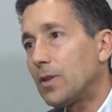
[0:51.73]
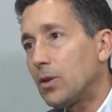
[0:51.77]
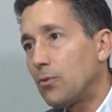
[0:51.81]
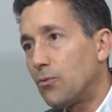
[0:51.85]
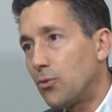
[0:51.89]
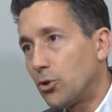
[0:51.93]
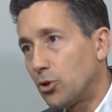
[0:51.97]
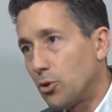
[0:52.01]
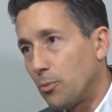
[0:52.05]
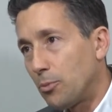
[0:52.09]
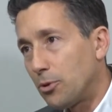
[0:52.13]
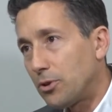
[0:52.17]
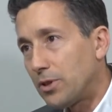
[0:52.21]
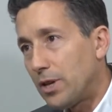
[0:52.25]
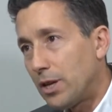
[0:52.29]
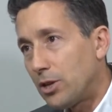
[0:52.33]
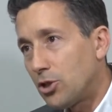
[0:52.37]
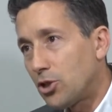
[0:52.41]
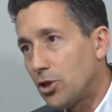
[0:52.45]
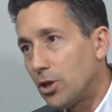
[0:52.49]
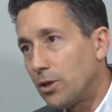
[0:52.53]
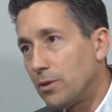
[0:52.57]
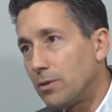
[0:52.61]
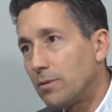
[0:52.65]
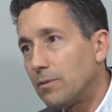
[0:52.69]

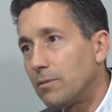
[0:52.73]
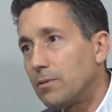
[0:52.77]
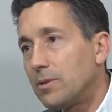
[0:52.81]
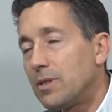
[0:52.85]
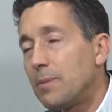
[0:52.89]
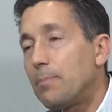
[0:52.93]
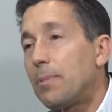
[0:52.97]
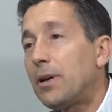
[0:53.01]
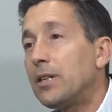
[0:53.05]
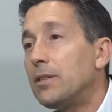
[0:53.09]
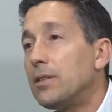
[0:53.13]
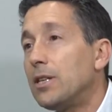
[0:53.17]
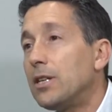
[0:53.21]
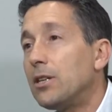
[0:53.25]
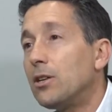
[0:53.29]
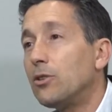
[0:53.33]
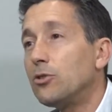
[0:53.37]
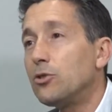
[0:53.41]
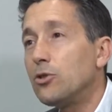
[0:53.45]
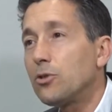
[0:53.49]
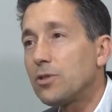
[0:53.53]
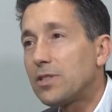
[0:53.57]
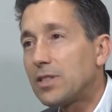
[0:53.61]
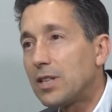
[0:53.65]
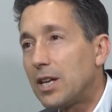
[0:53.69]
photoprotection depending on
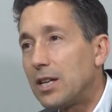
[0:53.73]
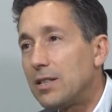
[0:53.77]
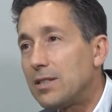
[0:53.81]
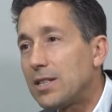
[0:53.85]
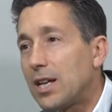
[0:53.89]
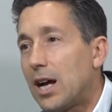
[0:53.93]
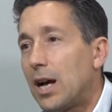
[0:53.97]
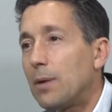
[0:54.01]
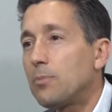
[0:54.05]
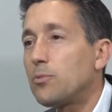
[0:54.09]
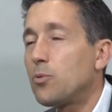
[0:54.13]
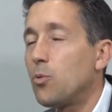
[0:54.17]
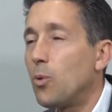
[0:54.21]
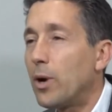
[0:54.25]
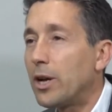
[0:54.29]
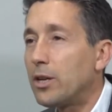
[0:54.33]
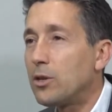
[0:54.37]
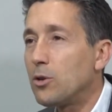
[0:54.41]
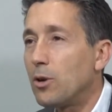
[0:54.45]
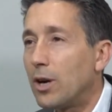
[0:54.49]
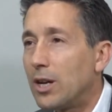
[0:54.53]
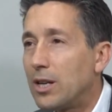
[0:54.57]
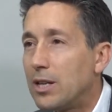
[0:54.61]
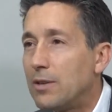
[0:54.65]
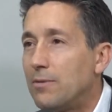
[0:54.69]
your skin type, where
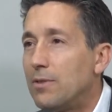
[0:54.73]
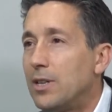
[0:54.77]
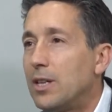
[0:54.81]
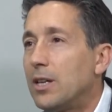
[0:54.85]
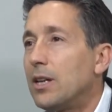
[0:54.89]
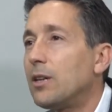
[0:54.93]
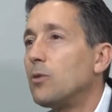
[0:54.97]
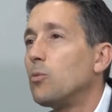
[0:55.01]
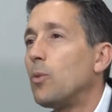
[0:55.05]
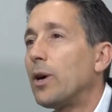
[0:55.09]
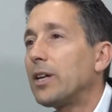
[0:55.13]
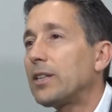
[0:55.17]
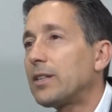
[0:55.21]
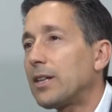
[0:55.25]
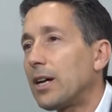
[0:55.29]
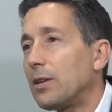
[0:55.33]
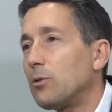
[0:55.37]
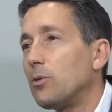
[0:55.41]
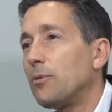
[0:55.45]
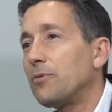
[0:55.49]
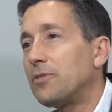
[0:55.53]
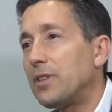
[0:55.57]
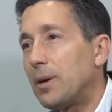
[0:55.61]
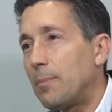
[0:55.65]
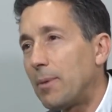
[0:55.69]
you are living, and what kind
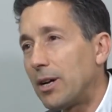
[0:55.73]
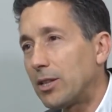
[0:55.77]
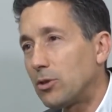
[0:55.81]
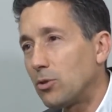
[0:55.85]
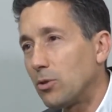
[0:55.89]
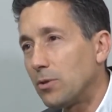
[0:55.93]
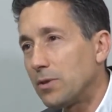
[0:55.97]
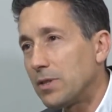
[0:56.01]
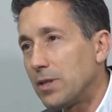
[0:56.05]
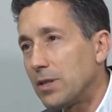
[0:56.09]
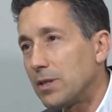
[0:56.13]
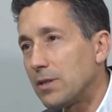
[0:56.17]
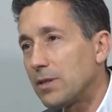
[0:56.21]
of dermatoses.